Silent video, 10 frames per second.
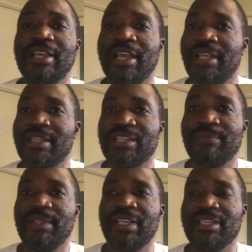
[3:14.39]
And that's
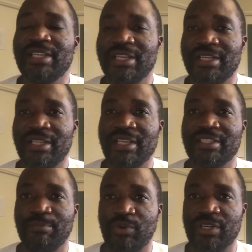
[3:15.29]
what they did. And that's the
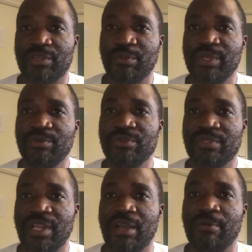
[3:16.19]
product we use
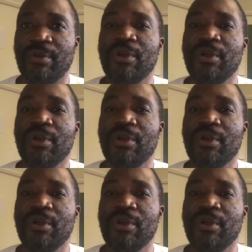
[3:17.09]
now.